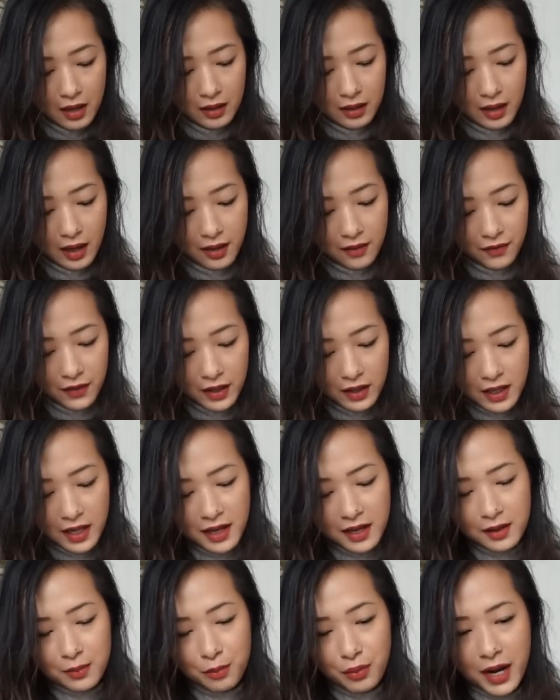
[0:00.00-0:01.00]
Yeah, I feel
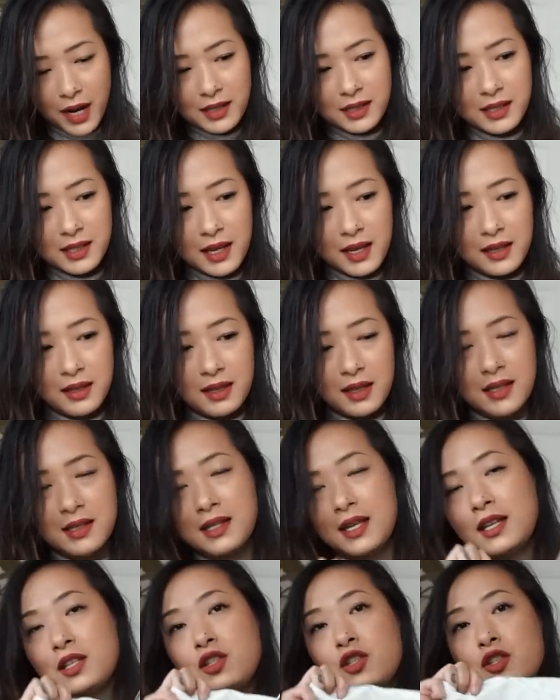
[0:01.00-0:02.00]
like brands like
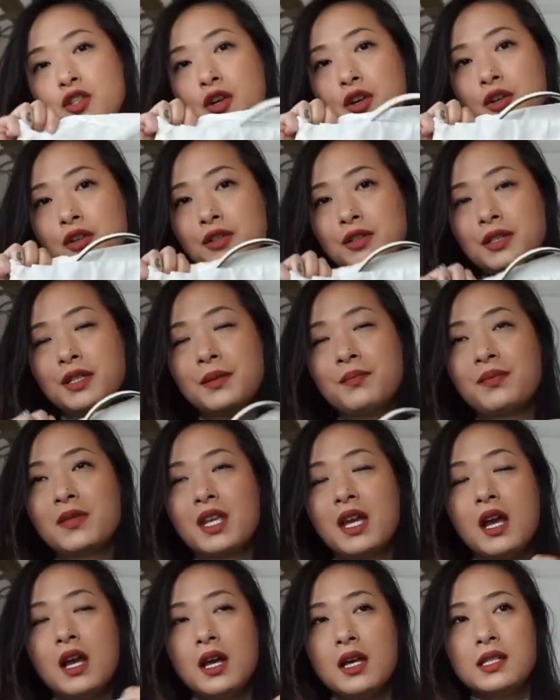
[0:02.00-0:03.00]
this, like Stod,
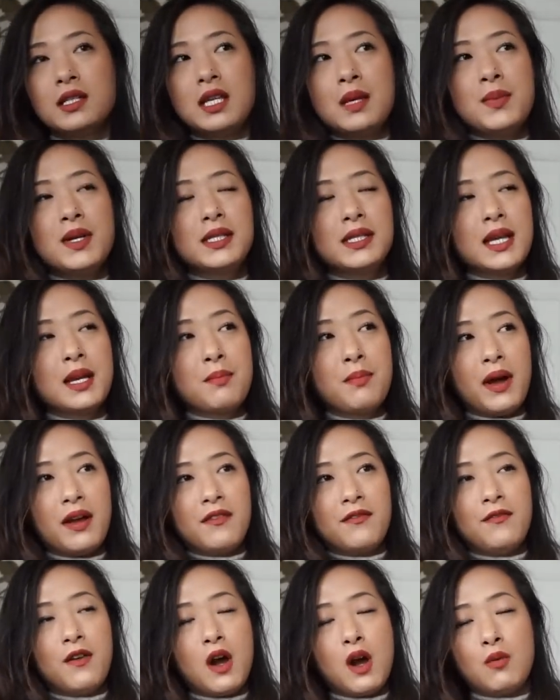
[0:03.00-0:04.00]
same as like
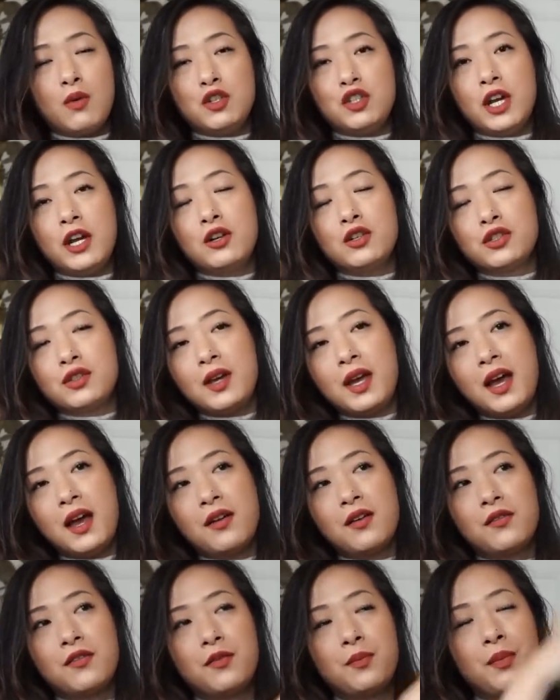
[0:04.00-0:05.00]
By Far, which I also
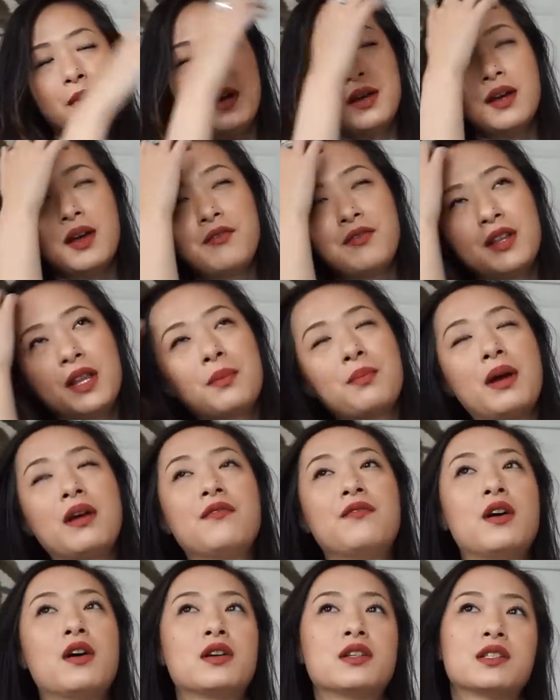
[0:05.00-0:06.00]
have, but I feel like By
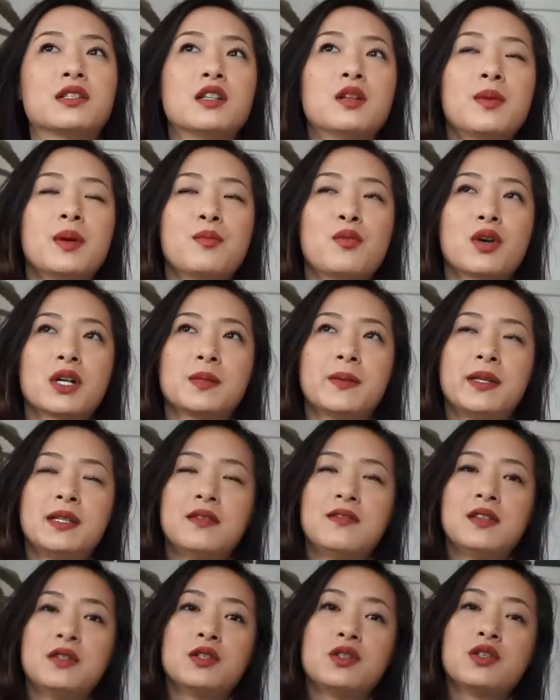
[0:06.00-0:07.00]
Far is a little bit more
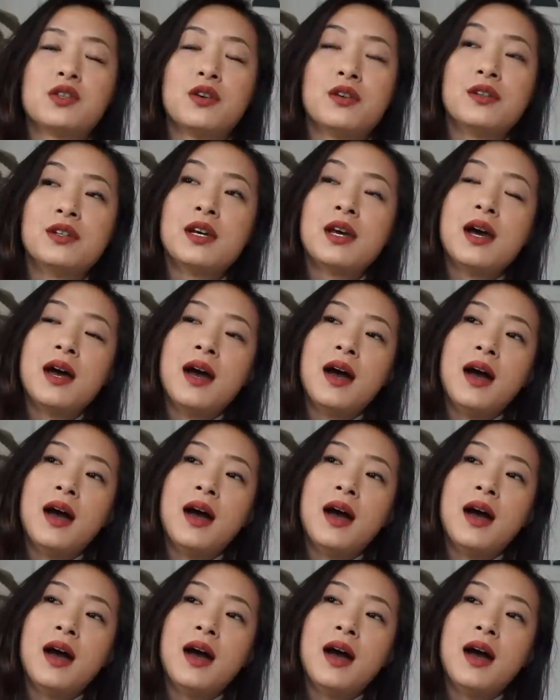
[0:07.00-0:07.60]
expensive than Stod.